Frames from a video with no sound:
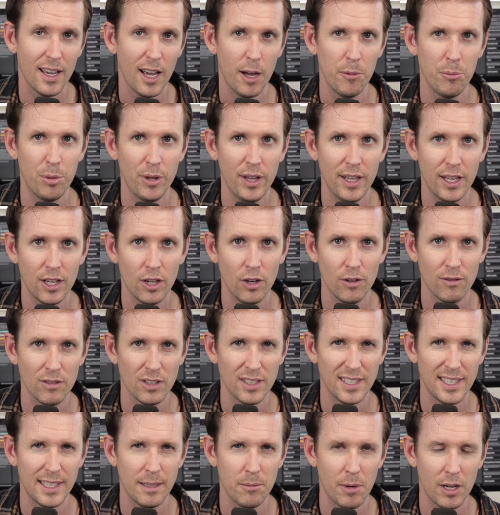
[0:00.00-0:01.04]
I'm playing over
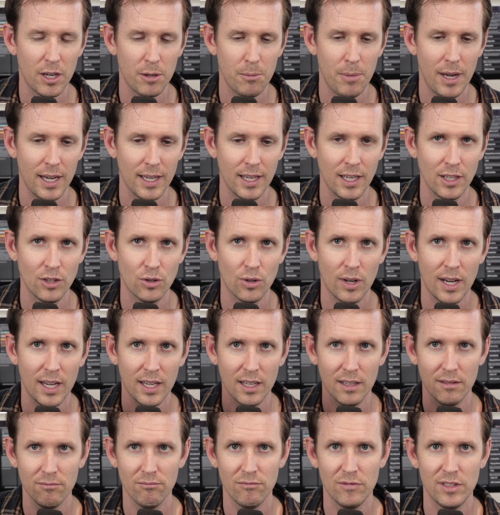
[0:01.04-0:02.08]
a C minor backing
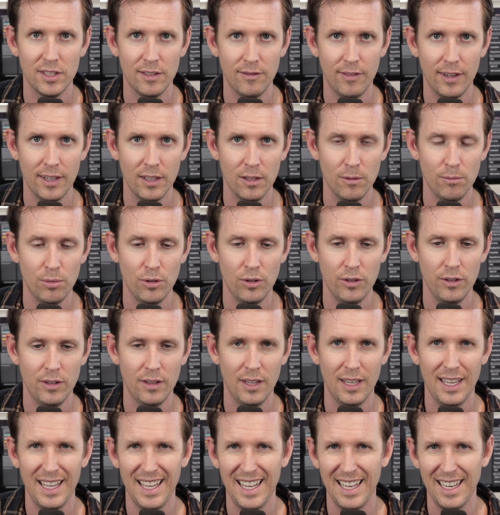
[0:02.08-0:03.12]
track. It's available
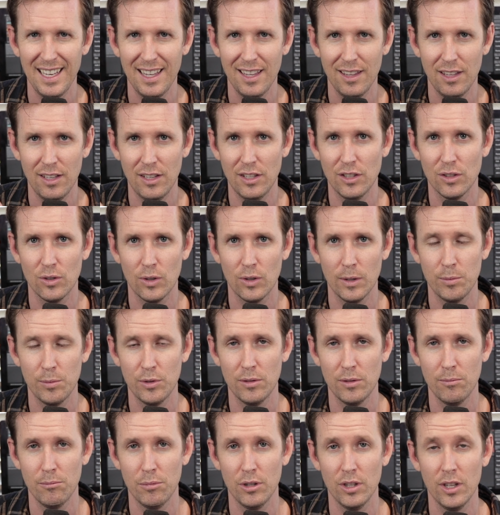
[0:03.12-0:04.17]
in the
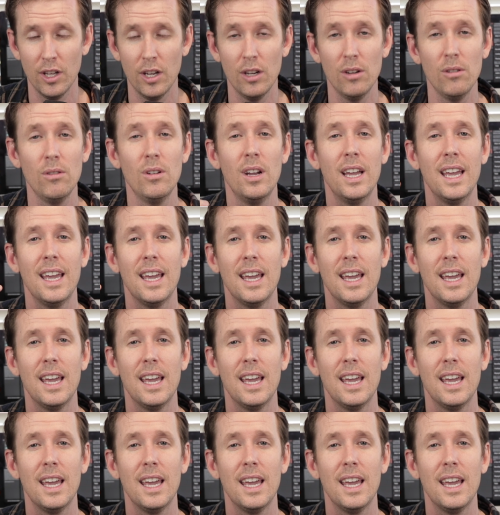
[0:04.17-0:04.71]
description below.